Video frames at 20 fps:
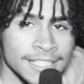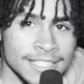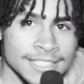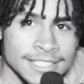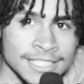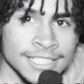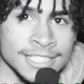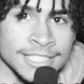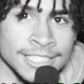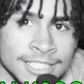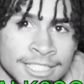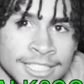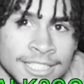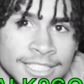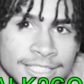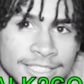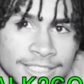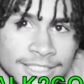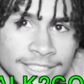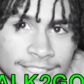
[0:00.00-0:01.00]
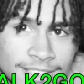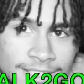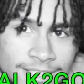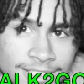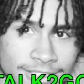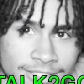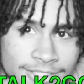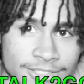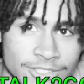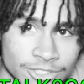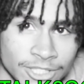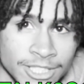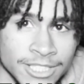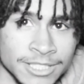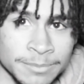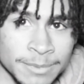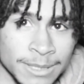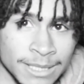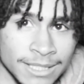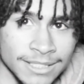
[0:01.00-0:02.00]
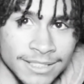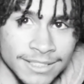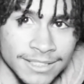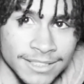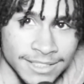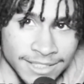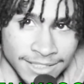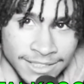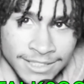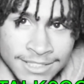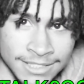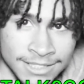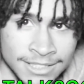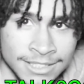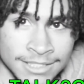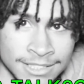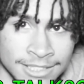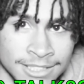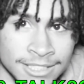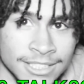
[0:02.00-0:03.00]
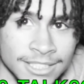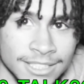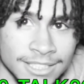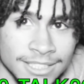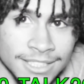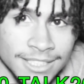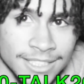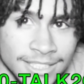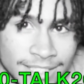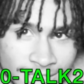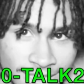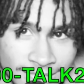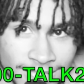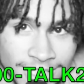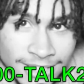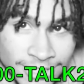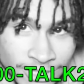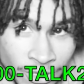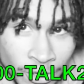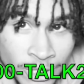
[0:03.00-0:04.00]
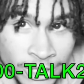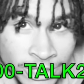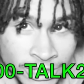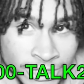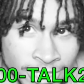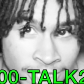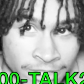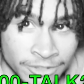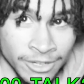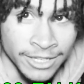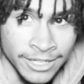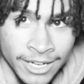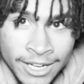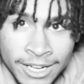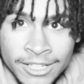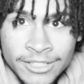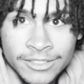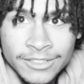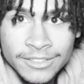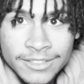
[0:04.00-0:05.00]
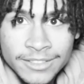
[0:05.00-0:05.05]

gets easier. Trust me, it gets easier. It's hard as shit right now,